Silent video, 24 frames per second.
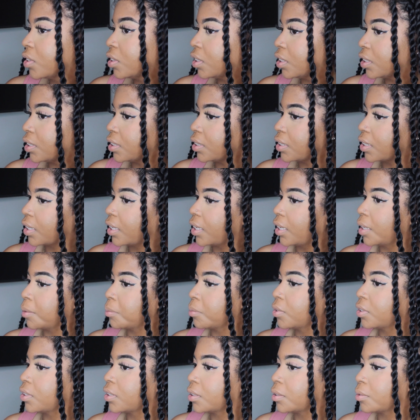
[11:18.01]
Just to keep
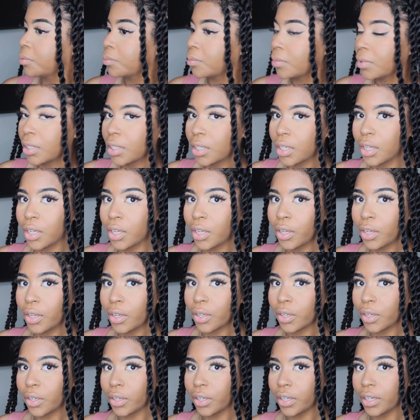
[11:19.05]
some
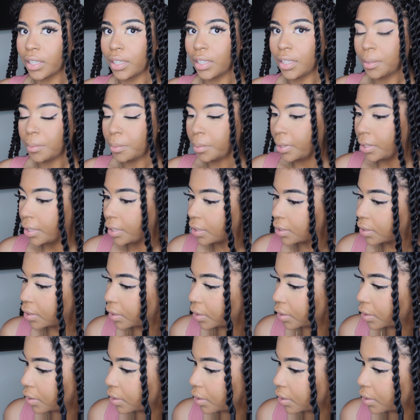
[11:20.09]
curly pieces